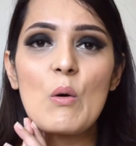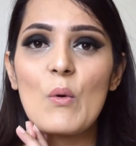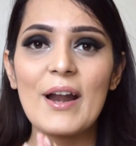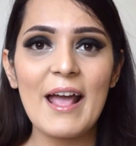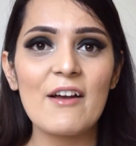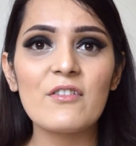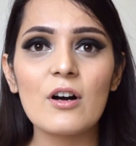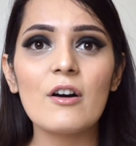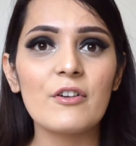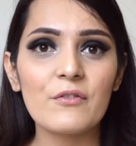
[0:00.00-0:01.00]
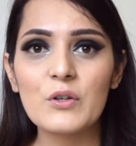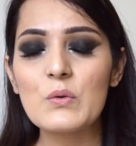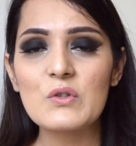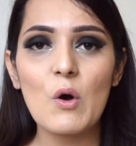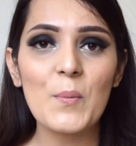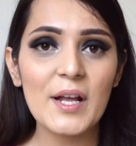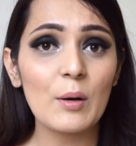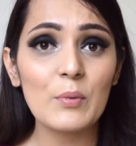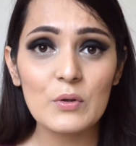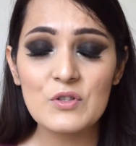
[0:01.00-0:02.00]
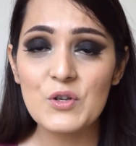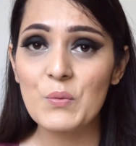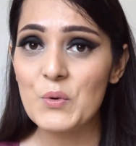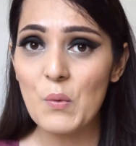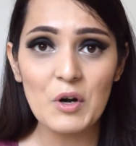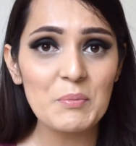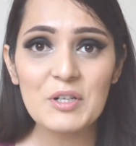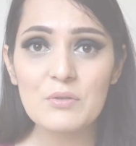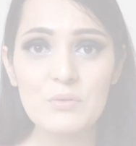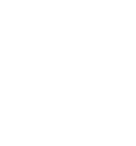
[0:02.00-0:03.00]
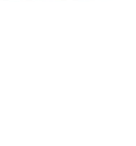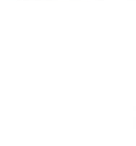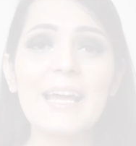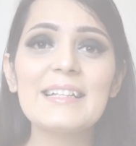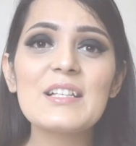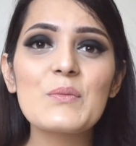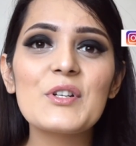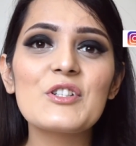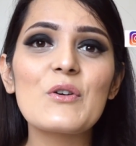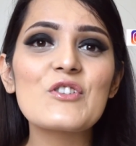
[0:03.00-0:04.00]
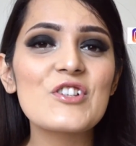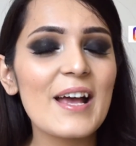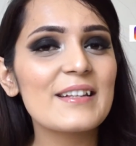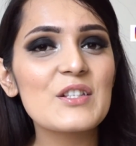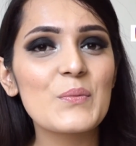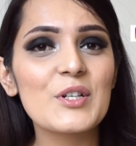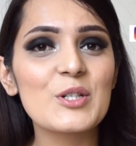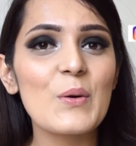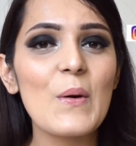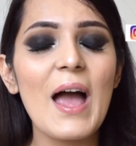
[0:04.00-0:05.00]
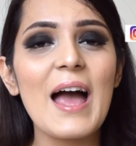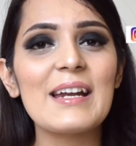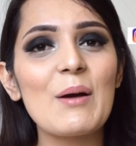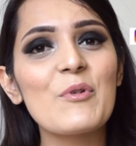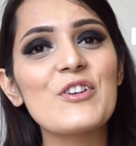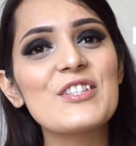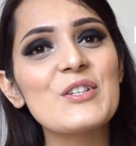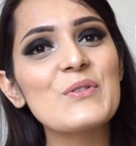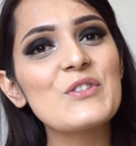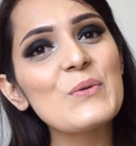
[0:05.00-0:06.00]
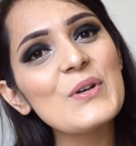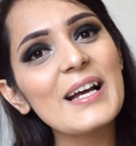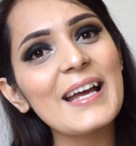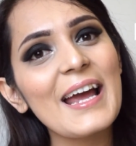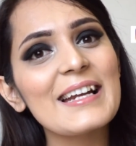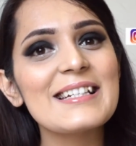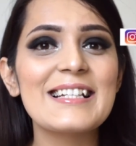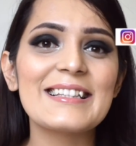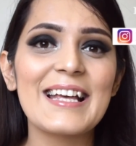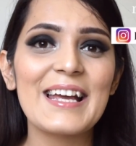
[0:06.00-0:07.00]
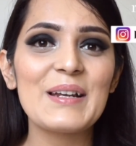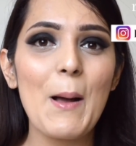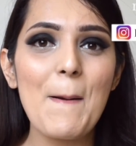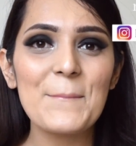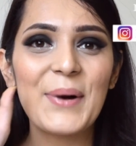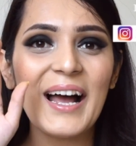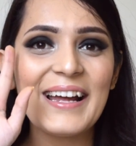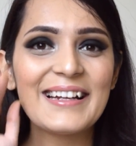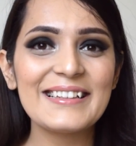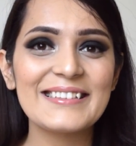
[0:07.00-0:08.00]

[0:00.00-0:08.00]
whatever reviews or makeup looks you would want me to do. Like this video, share this video, and I'm gonna see you soon again. Till then, bye.